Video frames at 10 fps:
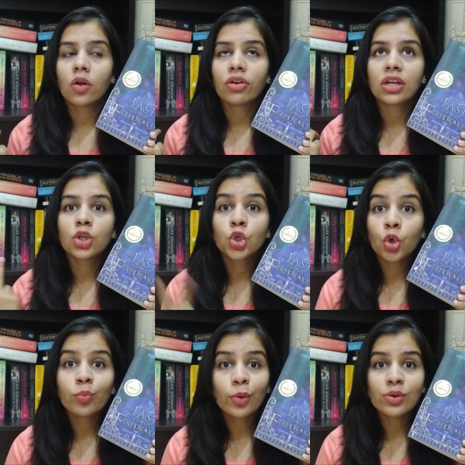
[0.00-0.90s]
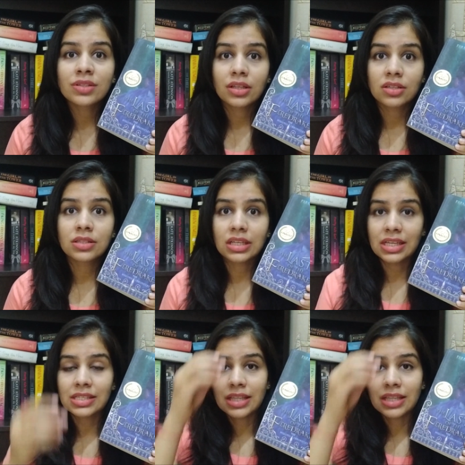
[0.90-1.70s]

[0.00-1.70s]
already 2 books in the series,